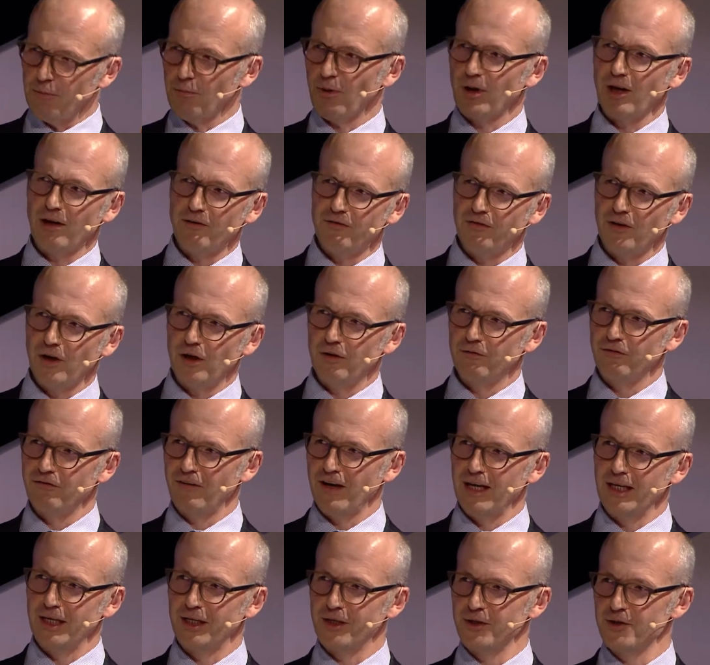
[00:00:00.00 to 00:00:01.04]
what I've heard
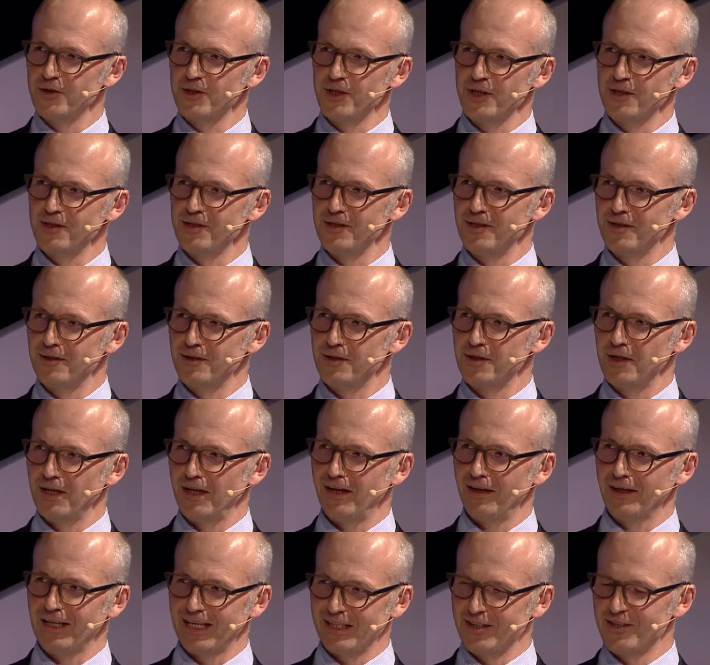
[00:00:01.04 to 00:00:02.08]
fairly
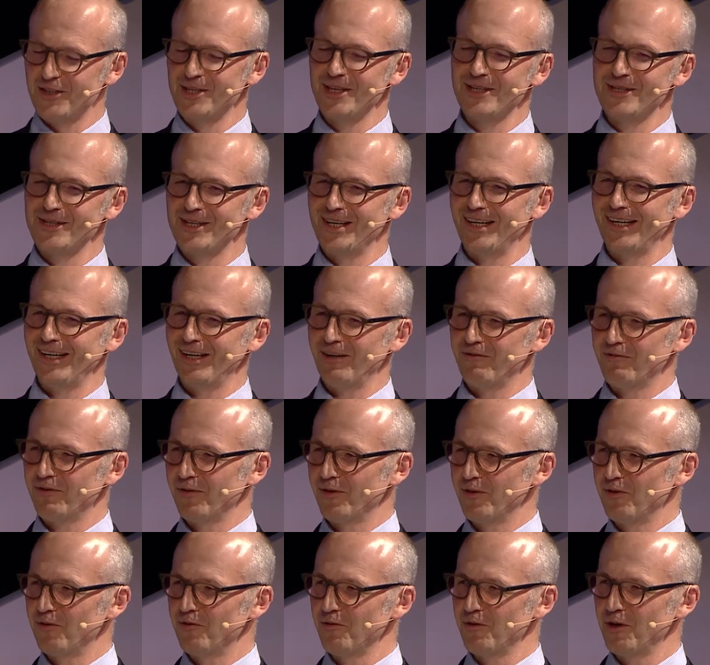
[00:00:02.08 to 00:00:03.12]
consistently from
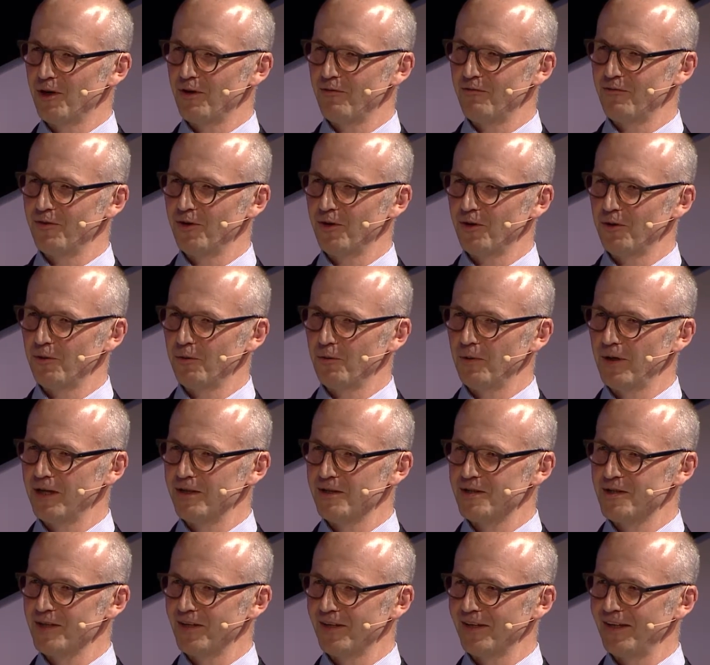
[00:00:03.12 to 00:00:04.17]
the three of you
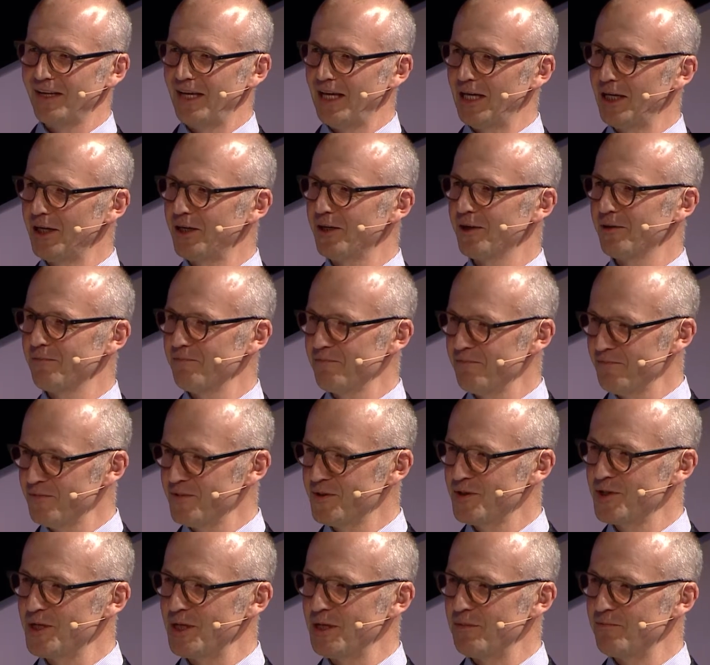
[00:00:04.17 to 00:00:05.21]
is that income
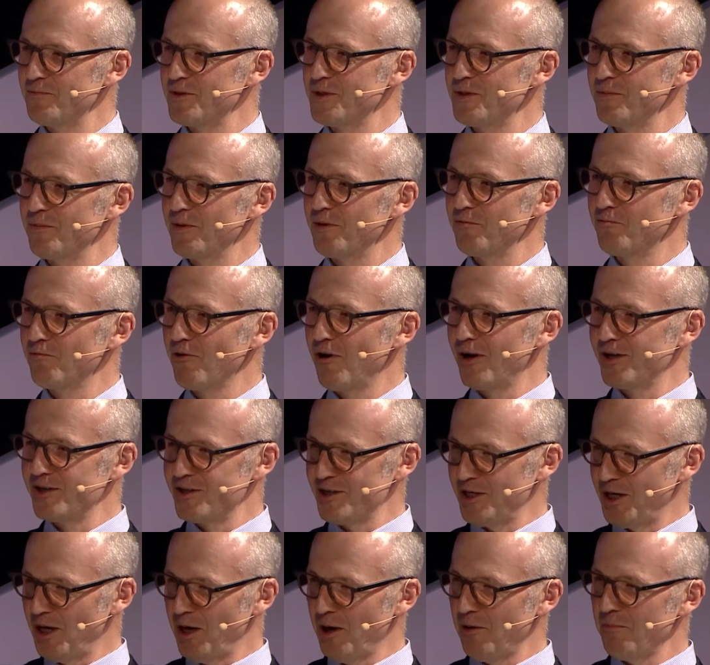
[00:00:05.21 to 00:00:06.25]
seems to be
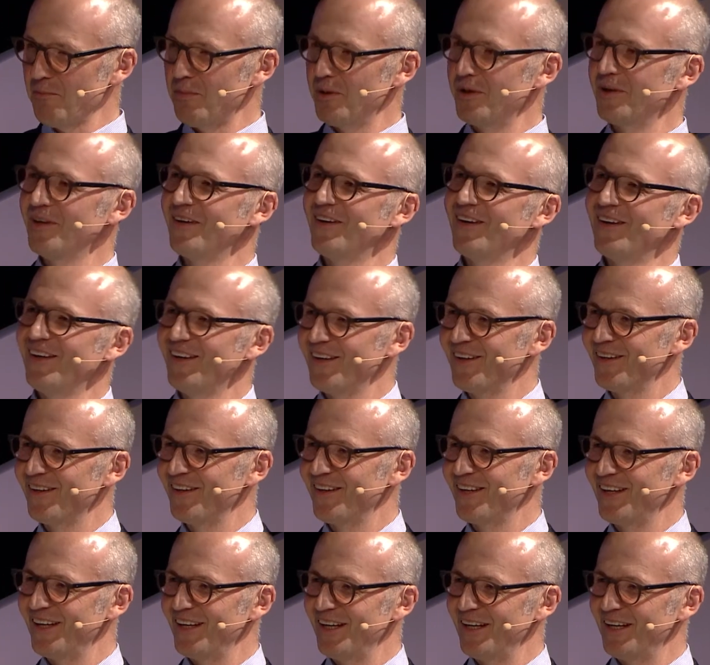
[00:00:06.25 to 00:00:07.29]
rising up
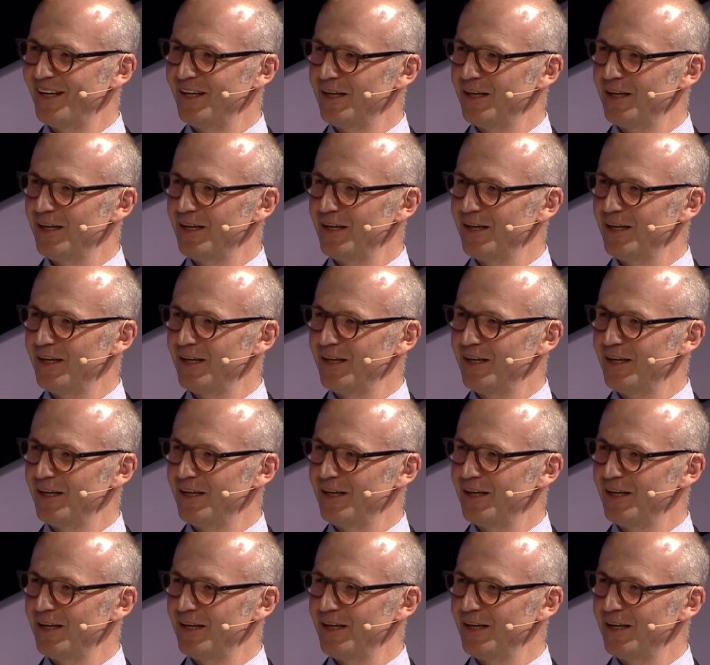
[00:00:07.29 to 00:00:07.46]
the